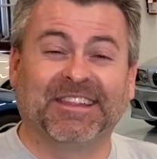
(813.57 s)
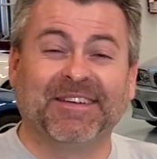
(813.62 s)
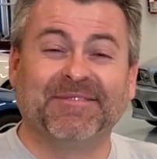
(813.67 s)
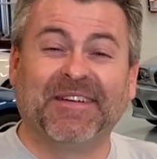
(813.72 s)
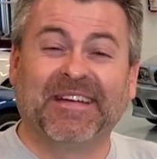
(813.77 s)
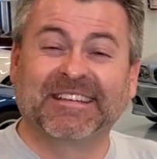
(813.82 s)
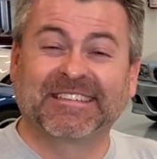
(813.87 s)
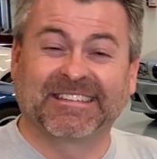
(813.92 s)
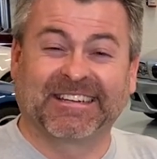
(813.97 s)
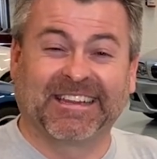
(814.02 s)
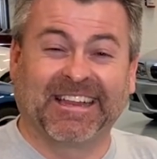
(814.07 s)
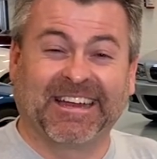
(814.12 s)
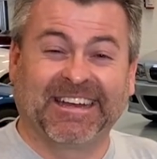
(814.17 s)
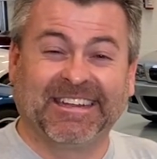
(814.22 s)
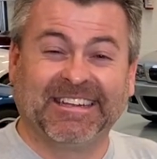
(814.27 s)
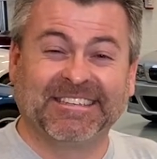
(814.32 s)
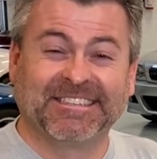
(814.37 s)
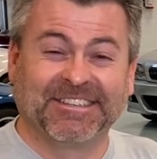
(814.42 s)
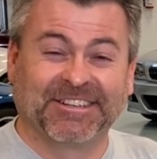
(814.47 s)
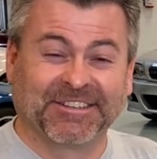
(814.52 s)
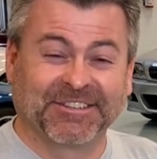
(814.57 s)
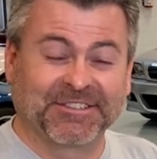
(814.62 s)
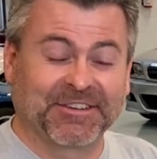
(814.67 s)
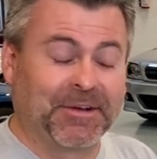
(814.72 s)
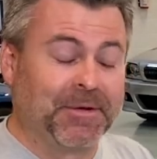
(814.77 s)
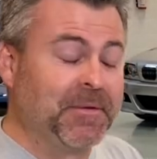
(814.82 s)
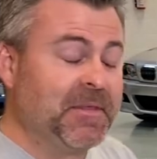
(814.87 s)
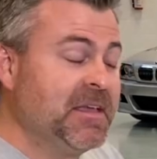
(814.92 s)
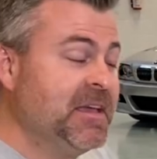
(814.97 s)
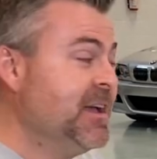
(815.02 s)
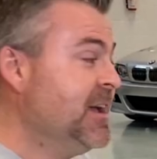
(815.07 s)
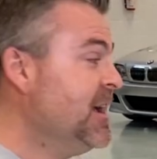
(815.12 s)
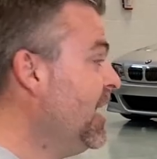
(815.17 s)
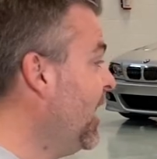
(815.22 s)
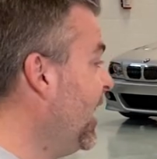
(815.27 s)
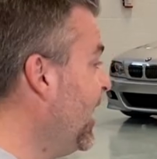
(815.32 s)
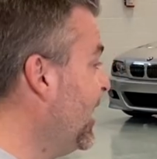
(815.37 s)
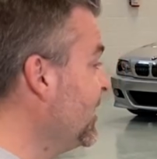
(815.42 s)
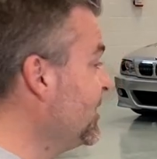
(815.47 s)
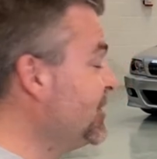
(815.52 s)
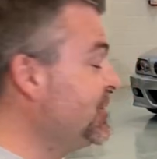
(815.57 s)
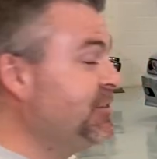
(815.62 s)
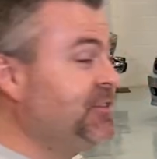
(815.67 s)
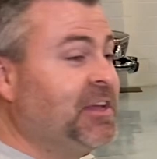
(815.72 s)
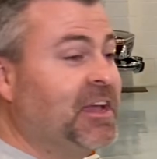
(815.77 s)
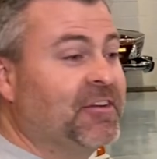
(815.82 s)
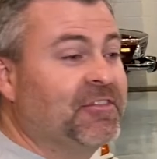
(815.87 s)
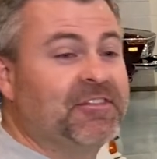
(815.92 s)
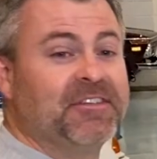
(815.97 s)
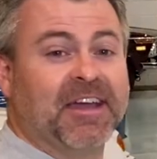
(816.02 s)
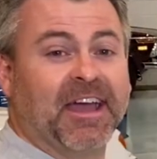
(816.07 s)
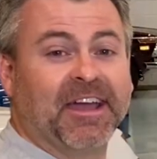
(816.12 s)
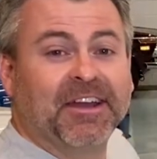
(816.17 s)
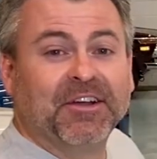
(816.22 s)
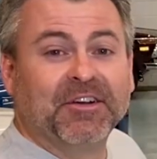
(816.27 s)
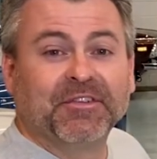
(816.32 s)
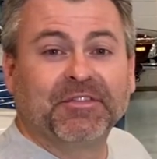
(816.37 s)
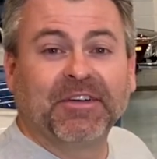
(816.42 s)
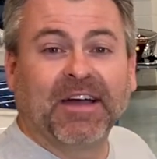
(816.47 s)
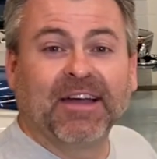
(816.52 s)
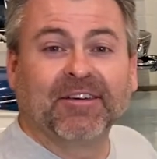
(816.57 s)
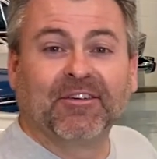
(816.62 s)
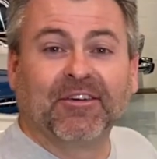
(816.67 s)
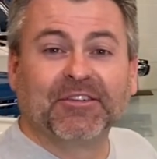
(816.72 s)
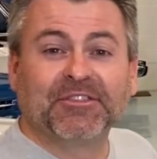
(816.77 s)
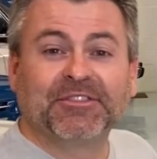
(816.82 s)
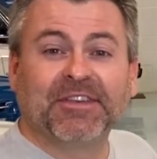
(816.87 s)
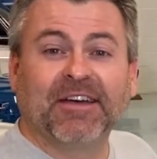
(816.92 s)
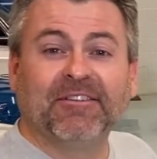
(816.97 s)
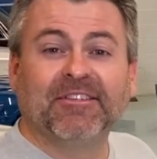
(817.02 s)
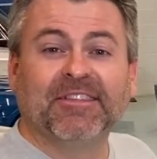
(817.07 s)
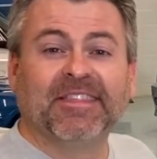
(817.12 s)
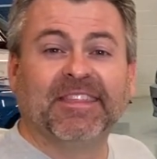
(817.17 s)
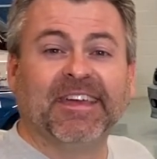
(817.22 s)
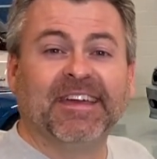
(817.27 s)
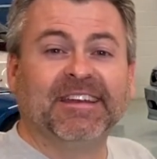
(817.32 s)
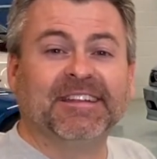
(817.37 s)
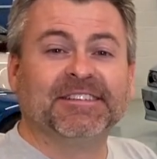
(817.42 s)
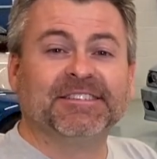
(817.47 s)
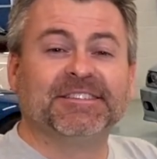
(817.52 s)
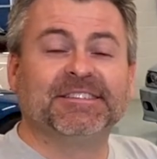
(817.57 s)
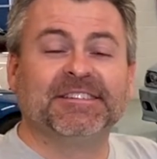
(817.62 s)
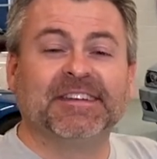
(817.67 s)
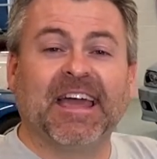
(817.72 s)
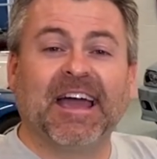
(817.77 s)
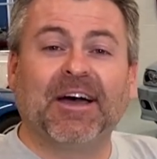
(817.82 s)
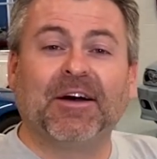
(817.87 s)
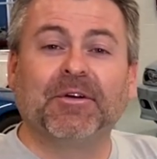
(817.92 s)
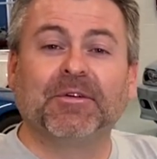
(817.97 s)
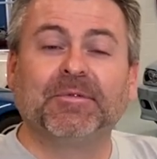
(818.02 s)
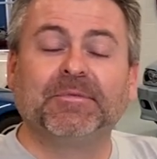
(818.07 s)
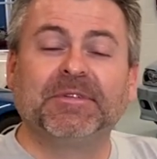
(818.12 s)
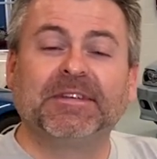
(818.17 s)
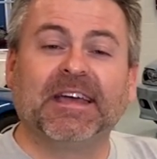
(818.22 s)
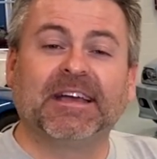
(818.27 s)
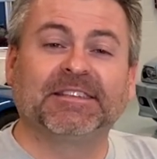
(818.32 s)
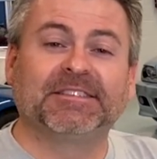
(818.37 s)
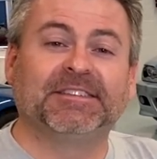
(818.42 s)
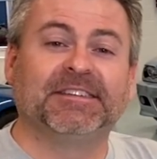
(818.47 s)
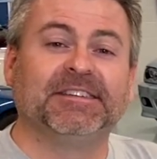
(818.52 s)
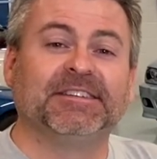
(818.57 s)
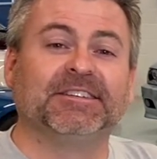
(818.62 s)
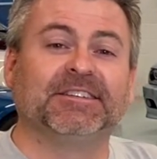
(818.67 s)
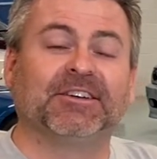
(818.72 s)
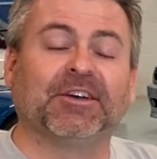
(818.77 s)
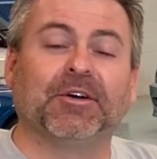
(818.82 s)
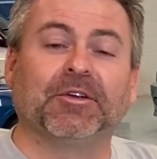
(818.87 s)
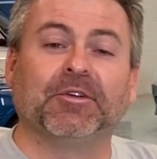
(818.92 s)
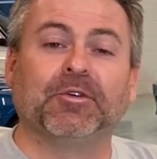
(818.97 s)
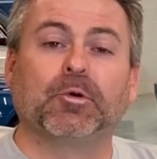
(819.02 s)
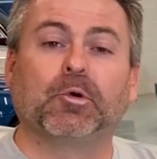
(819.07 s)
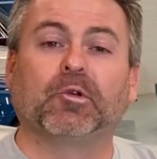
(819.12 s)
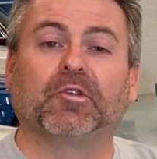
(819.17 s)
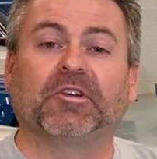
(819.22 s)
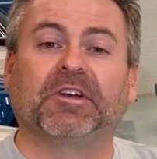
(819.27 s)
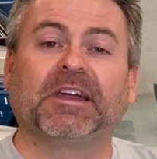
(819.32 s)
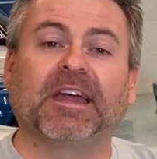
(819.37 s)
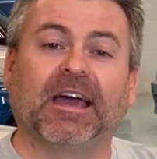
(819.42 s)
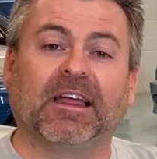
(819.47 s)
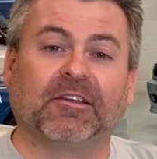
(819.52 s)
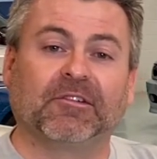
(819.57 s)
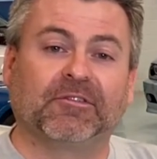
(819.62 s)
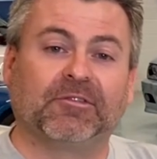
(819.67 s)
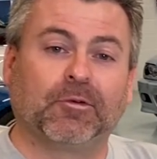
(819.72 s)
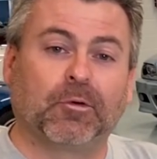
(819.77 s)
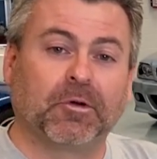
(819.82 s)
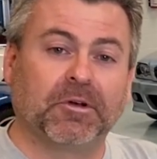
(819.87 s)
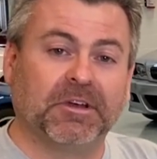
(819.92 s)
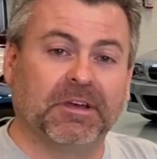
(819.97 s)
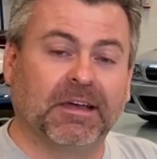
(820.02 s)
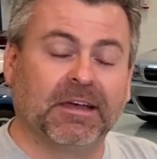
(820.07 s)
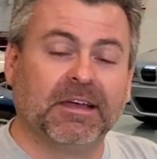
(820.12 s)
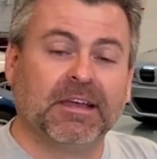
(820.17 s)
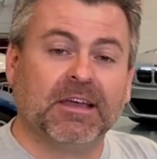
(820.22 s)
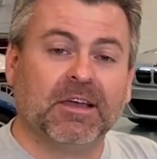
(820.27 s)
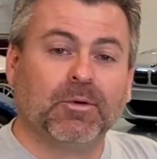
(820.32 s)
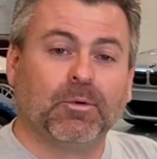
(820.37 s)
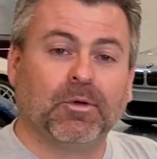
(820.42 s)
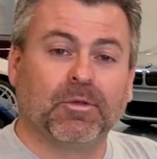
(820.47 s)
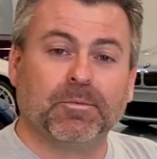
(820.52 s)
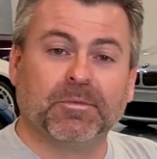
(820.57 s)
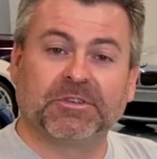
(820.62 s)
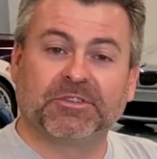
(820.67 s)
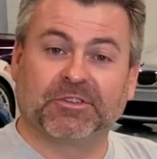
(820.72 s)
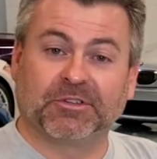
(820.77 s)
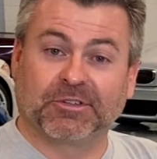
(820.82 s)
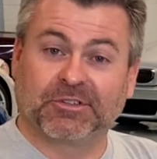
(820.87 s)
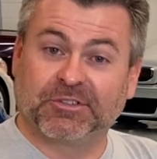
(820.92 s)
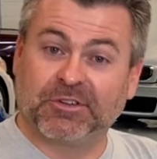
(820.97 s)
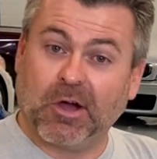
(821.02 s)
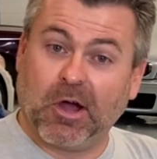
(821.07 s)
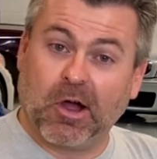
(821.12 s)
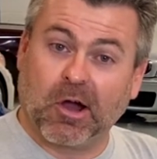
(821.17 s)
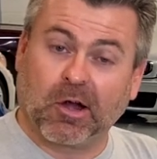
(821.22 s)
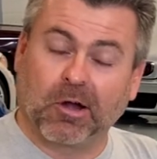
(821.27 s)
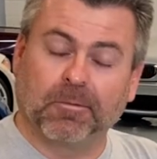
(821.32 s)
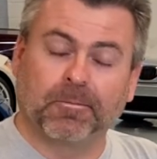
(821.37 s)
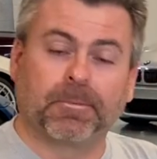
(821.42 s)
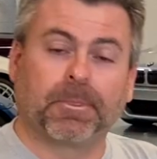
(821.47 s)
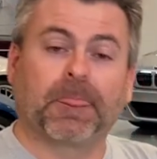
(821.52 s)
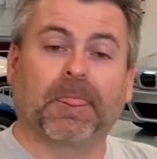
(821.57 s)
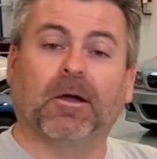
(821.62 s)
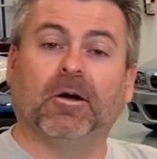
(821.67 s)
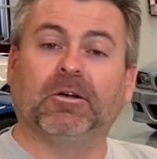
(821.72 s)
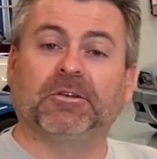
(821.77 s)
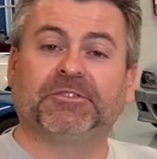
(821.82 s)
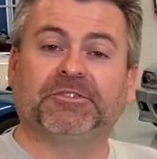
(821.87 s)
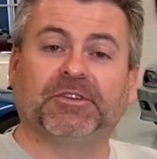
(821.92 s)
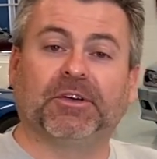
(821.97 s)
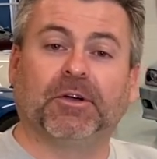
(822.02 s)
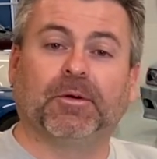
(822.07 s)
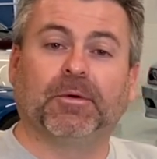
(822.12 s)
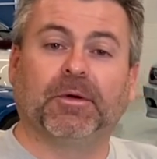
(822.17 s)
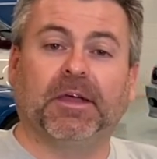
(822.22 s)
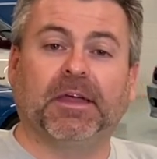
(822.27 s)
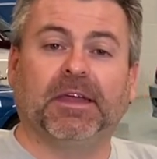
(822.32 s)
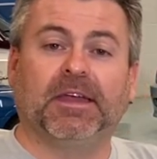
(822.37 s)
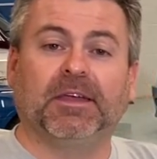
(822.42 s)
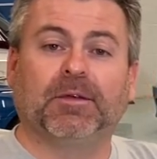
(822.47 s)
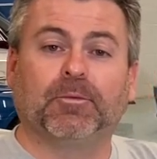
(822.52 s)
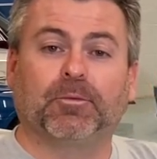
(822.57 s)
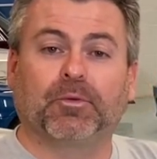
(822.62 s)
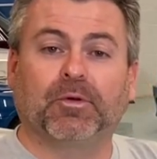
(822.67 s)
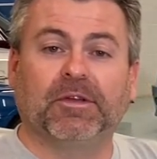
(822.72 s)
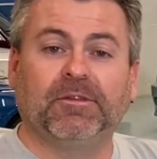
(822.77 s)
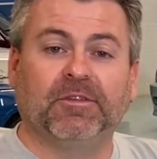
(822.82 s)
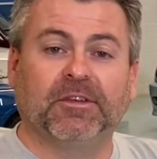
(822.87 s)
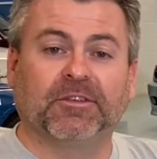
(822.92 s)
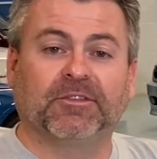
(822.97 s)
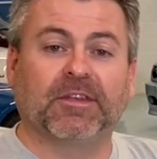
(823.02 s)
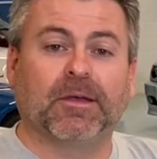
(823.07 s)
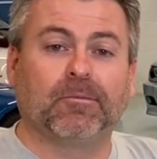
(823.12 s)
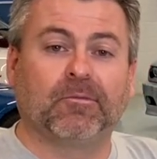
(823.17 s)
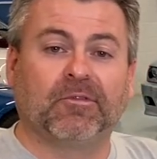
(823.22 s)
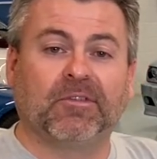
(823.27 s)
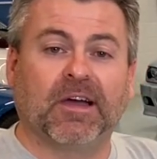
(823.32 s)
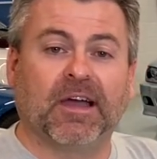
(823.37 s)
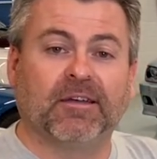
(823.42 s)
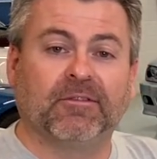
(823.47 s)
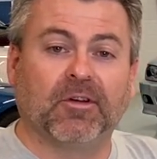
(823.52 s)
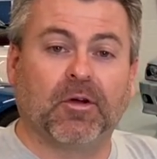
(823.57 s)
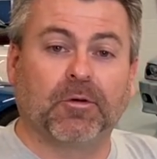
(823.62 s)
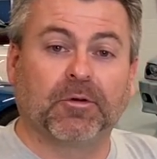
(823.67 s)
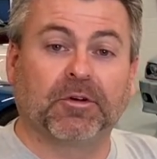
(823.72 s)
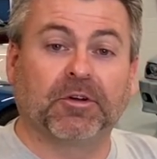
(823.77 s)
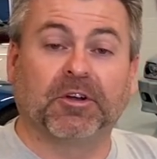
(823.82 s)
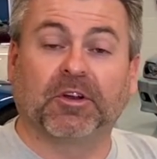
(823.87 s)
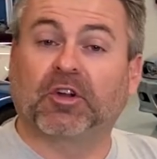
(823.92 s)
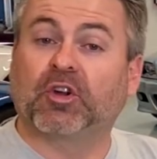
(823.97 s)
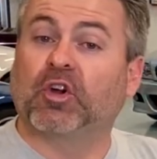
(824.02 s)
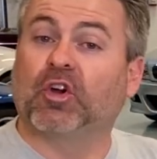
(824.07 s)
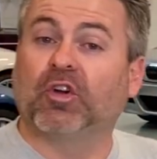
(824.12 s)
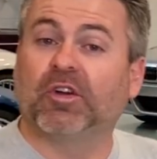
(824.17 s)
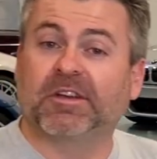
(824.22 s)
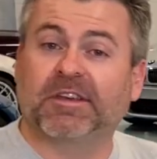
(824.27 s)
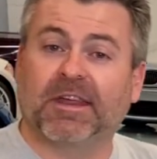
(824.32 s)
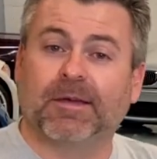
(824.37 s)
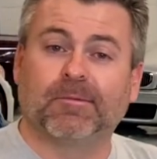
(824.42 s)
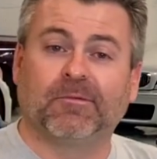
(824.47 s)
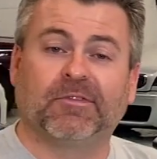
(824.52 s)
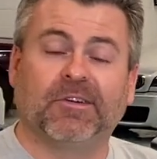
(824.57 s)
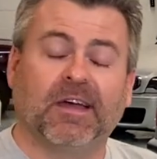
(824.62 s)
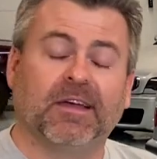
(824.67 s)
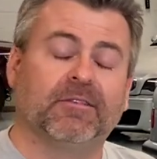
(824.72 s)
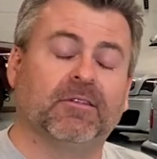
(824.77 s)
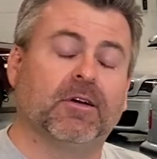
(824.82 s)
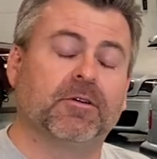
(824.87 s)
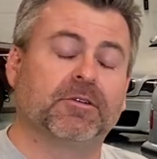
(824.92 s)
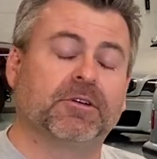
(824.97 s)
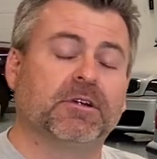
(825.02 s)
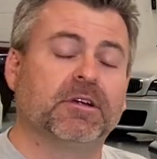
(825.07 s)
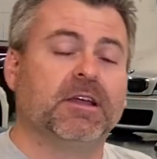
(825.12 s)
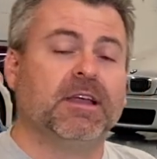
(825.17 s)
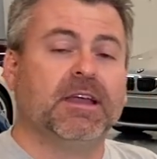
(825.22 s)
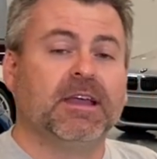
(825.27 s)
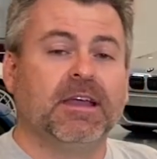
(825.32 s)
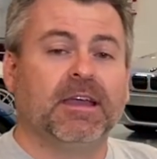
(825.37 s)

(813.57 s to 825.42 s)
That makes it a lot easier. So CF90507 then is now destined to go to Northern California with Mr. Starr, also a previous M5 owner and a current M5 owner.